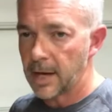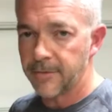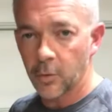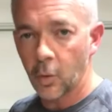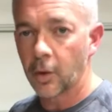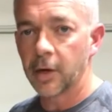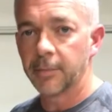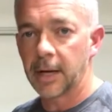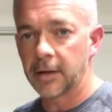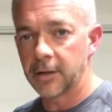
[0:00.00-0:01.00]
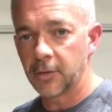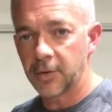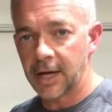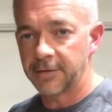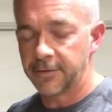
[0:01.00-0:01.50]
to worry about, you know,
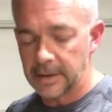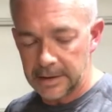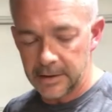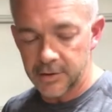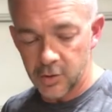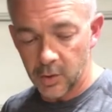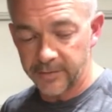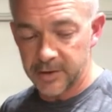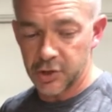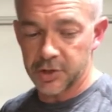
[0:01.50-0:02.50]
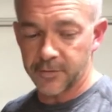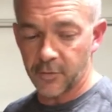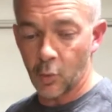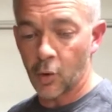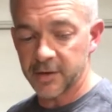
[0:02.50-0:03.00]
knifing into it. If it's just for
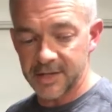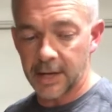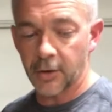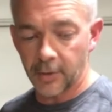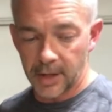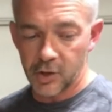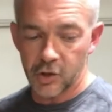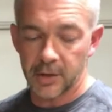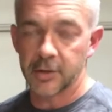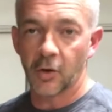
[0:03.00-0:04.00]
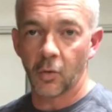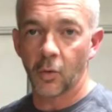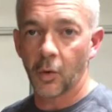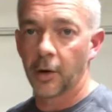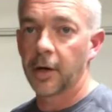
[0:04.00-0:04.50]
more decoration, don't
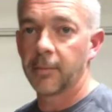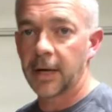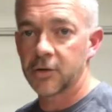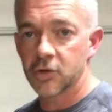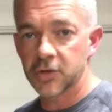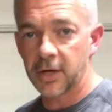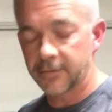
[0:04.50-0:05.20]
worry about your softer